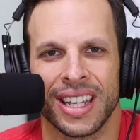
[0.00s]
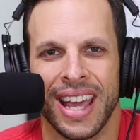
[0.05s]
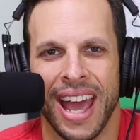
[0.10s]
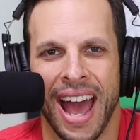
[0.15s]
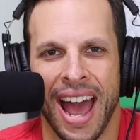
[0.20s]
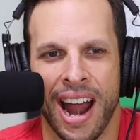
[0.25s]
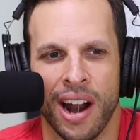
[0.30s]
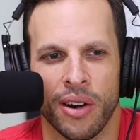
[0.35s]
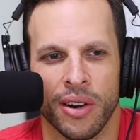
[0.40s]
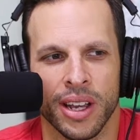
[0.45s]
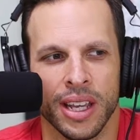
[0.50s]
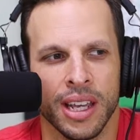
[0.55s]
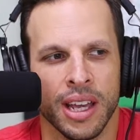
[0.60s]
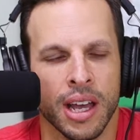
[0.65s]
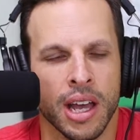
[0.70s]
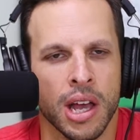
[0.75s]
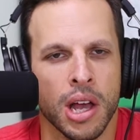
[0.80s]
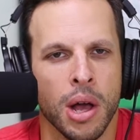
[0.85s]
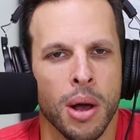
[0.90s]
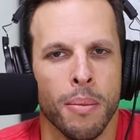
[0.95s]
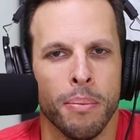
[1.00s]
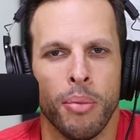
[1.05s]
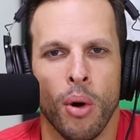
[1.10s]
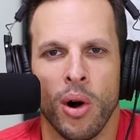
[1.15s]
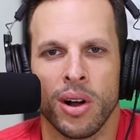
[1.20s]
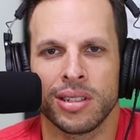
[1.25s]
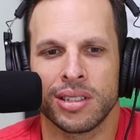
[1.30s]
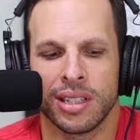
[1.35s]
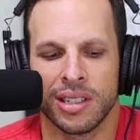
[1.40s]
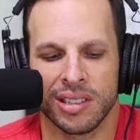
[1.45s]
carry.
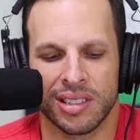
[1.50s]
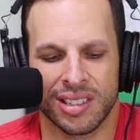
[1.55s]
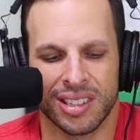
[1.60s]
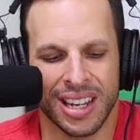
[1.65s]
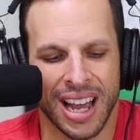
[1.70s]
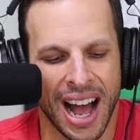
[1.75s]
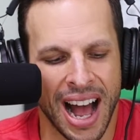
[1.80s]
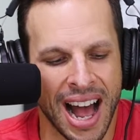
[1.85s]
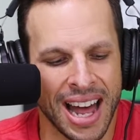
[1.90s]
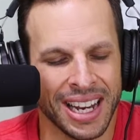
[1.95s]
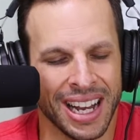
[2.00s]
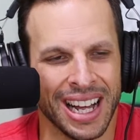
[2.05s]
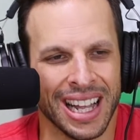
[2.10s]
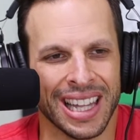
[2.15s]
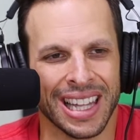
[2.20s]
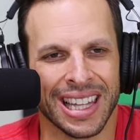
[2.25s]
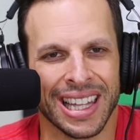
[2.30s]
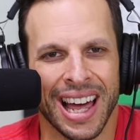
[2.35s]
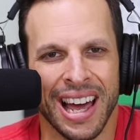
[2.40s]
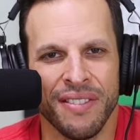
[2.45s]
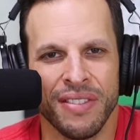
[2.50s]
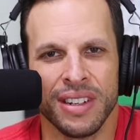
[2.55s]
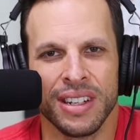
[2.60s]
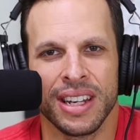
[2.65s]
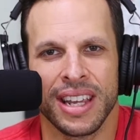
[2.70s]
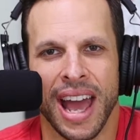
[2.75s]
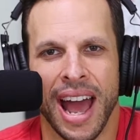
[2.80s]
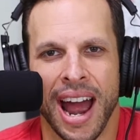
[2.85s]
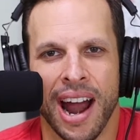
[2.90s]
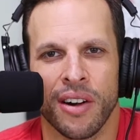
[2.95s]
Boston Scott,
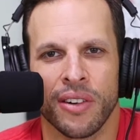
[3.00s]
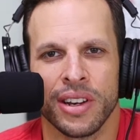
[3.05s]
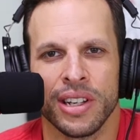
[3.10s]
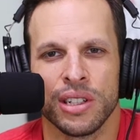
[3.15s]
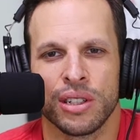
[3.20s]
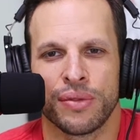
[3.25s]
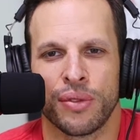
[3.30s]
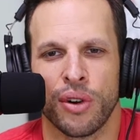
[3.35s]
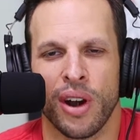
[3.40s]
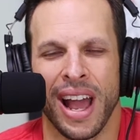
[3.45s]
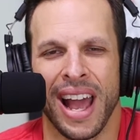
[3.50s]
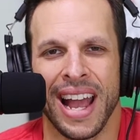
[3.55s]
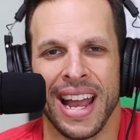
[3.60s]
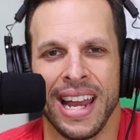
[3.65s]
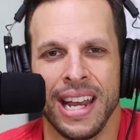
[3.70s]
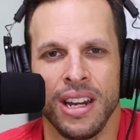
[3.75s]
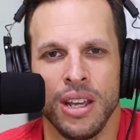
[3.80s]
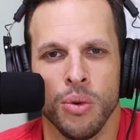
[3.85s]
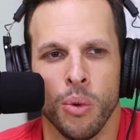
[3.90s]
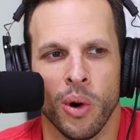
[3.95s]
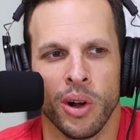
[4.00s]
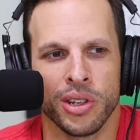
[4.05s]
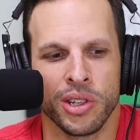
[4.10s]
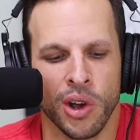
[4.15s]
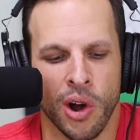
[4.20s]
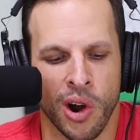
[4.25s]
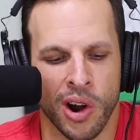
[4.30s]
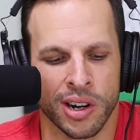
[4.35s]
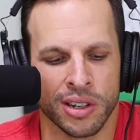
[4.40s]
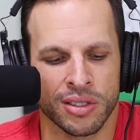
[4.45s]
11 carries for 81
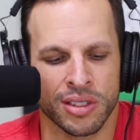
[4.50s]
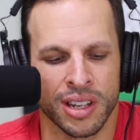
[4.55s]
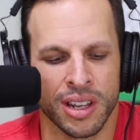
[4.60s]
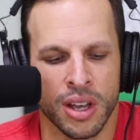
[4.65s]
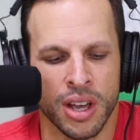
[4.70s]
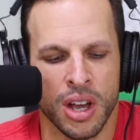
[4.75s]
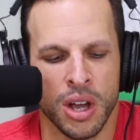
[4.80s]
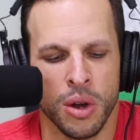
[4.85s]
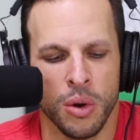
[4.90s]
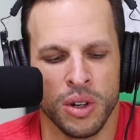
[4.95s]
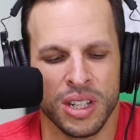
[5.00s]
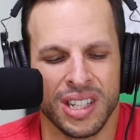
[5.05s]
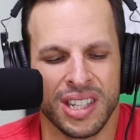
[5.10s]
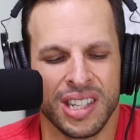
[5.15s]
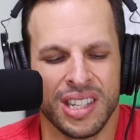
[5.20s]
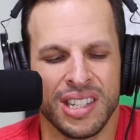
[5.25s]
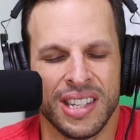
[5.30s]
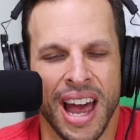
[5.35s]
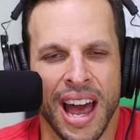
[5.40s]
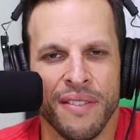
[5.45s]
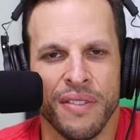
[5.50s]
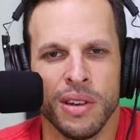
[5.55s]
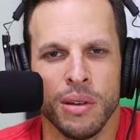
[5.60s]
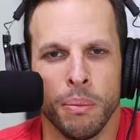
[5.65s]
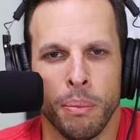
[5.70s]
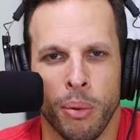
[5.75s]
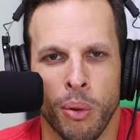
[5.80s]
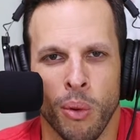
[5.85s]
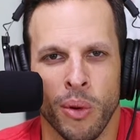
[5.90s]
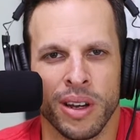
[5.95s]
yards,
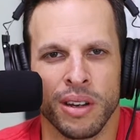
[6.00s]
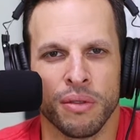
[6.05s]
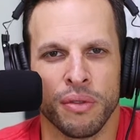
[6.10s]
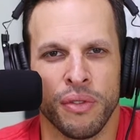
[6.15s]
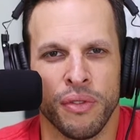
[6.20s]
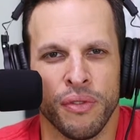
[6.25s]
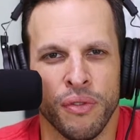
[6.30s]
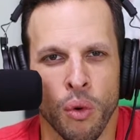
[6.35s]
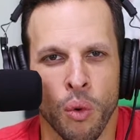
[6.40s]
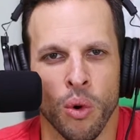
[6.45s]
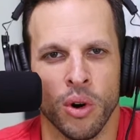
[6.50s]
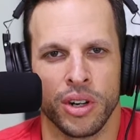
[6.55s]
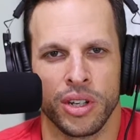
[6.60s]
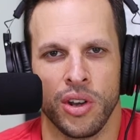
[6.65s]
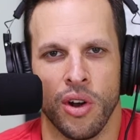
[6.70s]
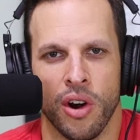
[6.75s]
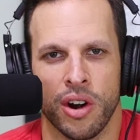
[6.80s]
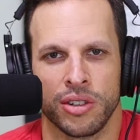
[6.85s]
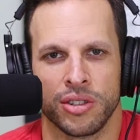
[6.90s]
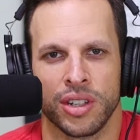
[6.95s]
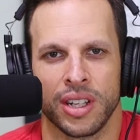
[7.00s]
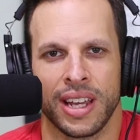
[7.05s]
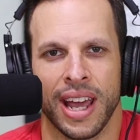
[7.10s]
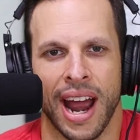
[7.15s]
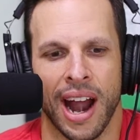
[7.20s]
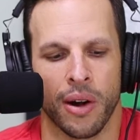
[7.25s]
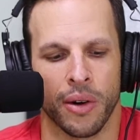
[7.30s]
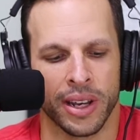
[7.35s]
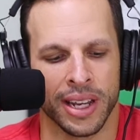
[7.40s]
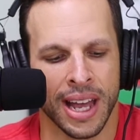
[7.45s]
7.4 yards a
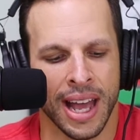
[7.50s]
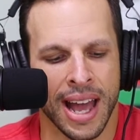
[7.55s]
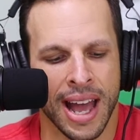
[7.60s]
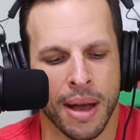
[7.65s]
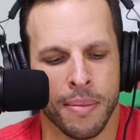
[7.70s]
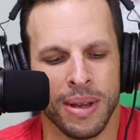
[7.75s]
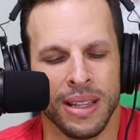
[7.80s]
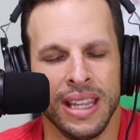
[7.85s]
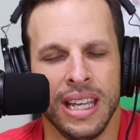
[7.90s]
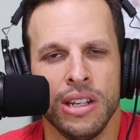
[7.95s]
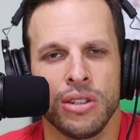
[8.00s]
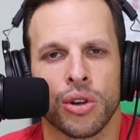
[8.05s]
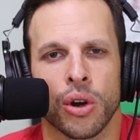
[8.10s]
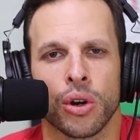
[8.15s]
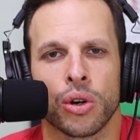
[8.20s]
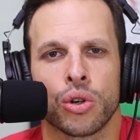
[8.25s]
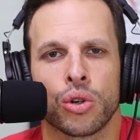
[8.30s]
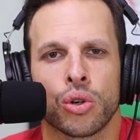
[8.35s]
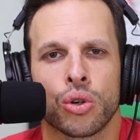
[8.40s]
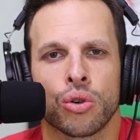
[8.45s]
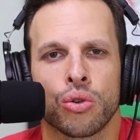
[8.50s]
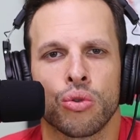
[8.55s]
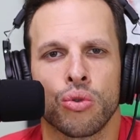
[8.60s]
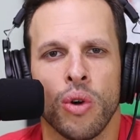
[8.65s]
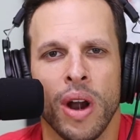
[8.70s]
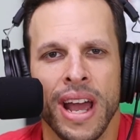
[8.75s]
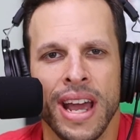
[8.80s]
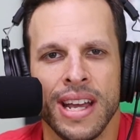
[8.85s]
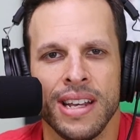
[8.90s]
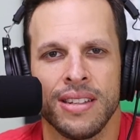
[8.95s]
carry. I mean, these are
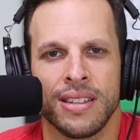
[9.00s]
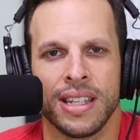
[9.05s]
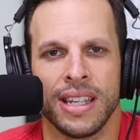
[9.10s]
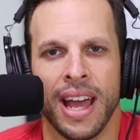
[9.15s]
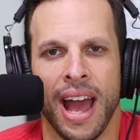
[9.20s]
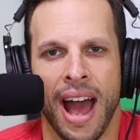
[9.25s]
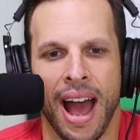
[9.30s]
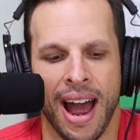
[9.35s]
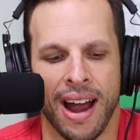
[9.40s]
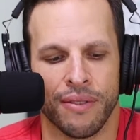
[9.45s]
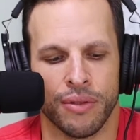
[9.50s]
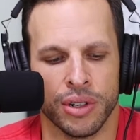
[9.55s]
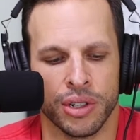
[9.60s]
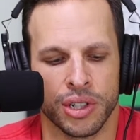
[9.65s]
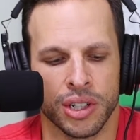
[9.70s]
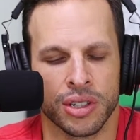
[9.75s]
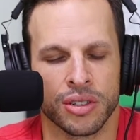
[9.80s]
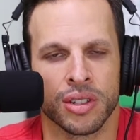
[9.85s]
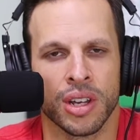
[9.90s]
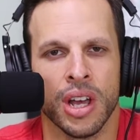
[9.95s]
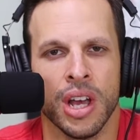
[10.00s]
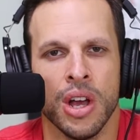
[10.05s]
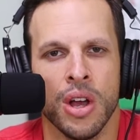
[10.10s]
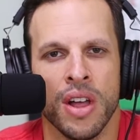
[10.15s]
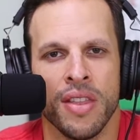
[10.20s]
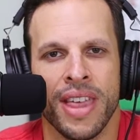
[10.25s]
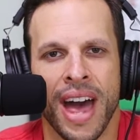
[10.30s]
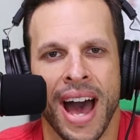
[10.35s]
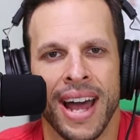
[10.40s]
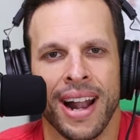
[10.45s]
crazy averages.
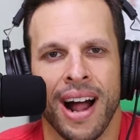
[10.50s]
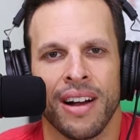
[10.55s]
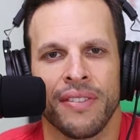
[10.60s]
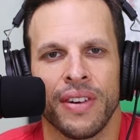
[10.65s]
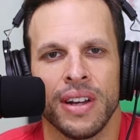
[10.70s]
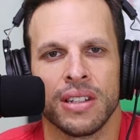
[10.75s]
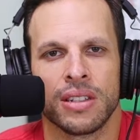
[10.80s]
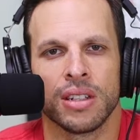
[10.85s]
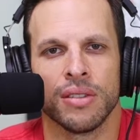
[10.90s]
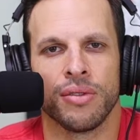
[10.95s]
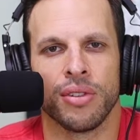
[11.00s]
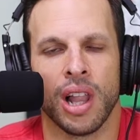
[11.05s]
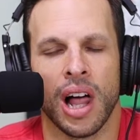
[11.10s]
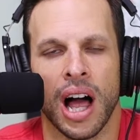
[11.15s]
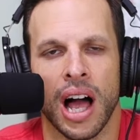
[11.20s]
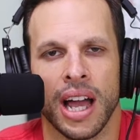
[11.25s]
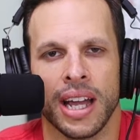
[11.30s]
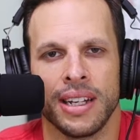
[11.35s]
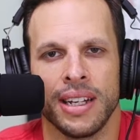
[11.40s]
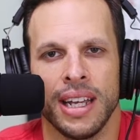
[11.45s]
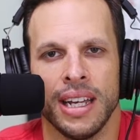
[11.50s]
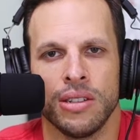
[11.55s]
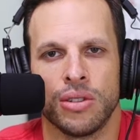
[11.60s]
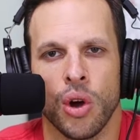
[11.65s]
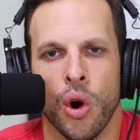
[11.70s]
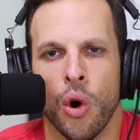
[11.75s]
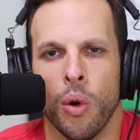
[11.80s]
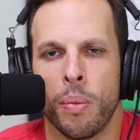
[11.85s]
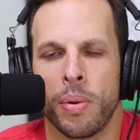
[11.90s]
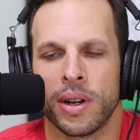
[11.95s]
That offensive line is
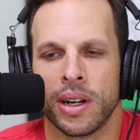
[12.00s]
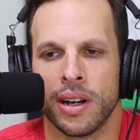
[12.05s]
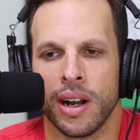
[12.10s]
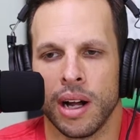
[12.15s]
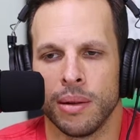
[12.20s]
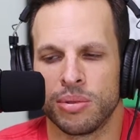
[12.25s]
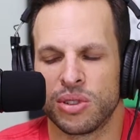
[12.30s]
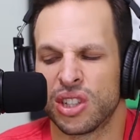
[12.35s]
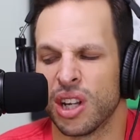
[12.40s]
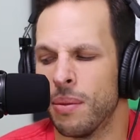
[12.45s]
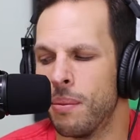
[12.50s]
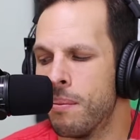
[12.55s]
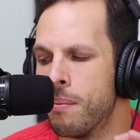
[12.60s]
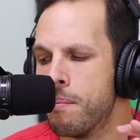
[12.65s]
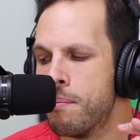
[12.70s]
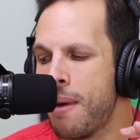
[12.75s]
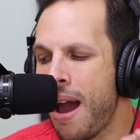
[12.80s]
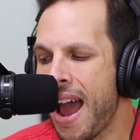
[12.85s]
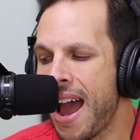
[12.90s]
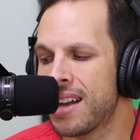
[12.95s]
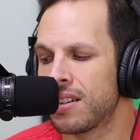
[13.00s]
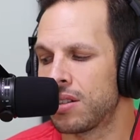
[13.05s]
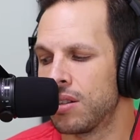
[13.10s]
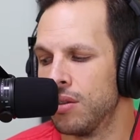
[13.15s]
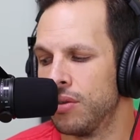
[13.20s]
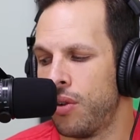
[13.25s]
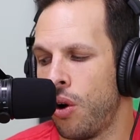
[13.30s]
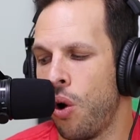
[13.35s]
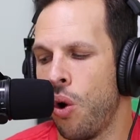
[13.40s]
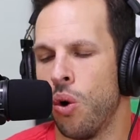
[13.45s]
opening up some
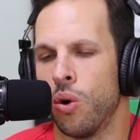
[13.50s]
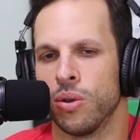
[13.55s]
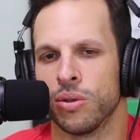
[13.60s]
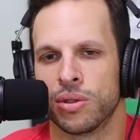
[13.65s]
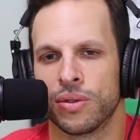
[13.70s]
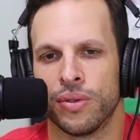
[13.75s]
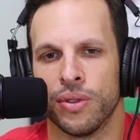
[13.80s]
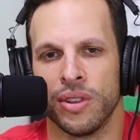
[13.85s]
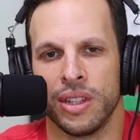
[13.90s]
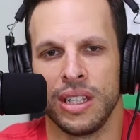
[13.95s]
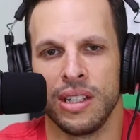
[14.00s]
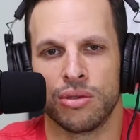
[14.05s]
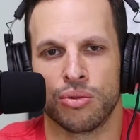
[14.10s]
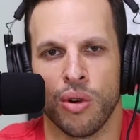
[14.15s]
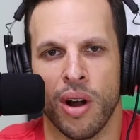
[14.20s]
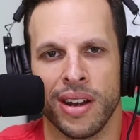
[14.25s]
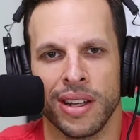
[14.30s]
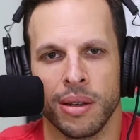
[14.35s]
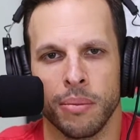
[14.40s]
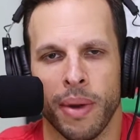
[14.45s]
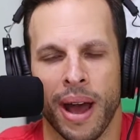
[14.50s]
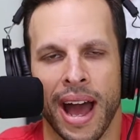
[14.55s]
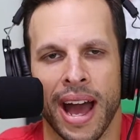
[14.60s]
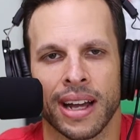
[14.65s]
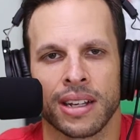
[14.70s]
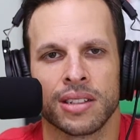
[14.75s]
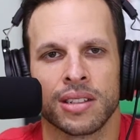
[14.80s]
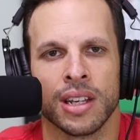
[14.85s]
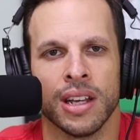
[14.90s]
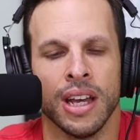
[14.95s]
massive holes for these running
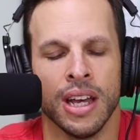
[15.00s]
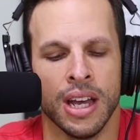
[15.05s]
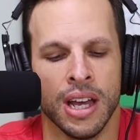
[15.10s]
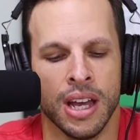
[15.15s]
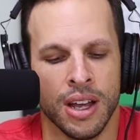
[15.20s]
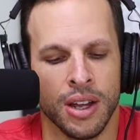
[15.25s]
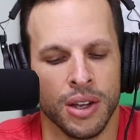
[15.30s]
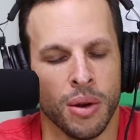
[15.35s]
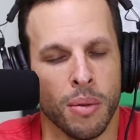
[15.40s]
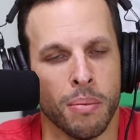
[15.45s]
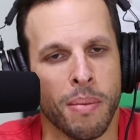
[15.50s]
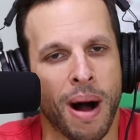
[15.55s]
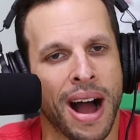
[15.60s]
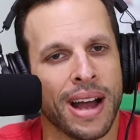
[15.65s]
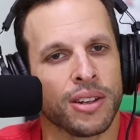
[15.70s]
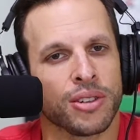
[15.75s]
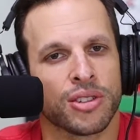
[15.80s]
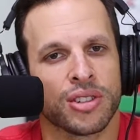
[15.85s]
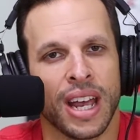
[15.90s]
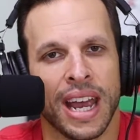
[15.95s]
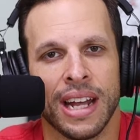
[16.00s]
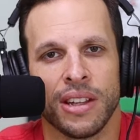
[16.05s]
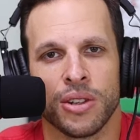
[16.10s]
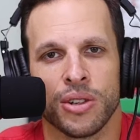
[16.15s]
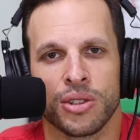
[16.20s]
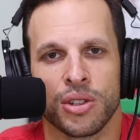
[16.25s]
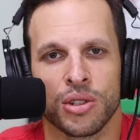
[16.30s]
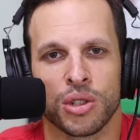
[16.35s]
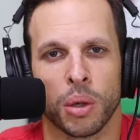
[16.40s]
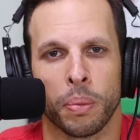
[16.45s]
backs. Miles
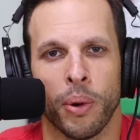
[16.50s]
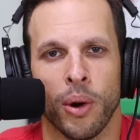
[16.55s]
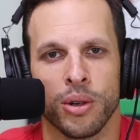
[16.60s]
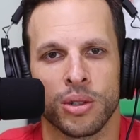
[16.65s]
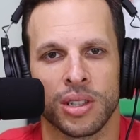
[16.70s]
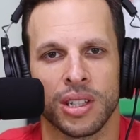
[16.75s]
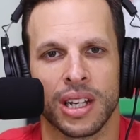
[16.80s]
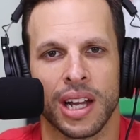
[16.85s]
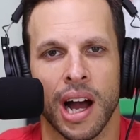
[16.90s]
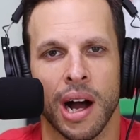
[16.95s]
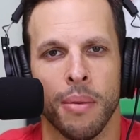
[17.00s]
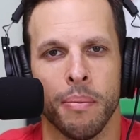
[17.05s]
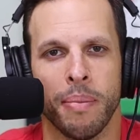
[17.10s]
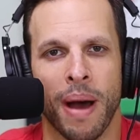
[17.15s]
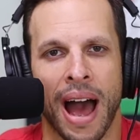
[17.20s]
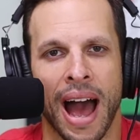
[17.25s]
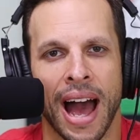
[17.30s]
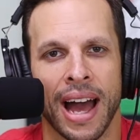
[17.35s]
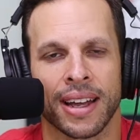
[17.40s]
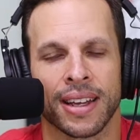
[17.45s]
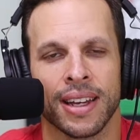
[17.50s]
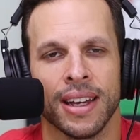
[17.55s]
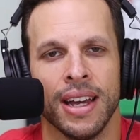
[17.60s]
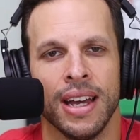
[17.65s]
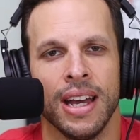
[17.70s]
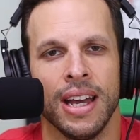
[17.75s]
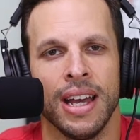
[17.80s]
Sanders is supposed to come back.